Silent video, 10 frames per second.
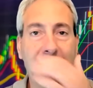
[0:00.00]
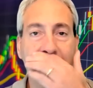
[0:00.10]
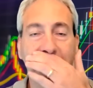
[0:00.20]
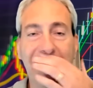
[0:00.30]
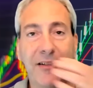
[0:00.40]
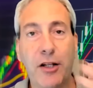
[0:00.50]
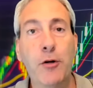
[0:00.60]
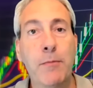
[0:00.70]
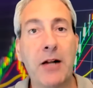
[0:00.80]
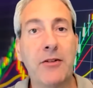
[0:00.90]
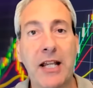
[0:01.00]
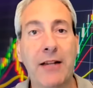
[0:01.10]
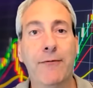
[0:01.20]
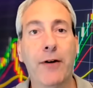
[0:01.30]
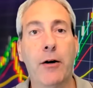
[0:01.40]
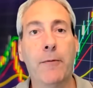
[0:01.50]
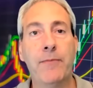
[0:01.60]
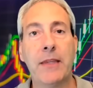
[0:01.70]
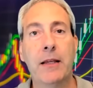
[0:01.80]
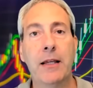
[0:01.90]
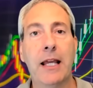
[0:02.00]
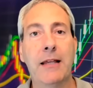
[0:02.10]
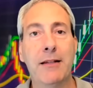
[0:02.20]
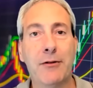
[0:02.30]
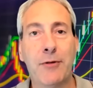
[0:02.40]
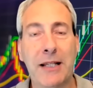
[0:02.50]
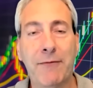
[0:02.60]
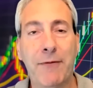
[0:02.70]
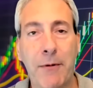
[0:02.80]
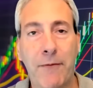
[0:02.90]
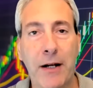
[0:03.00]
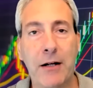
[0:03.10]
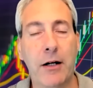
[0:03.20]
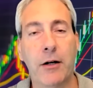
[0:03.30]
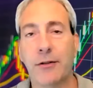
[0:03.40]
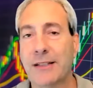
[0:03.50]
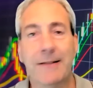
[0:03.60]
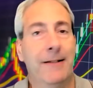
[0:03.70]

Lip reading: it's too much info. Okay? They're drinking from a fire hose.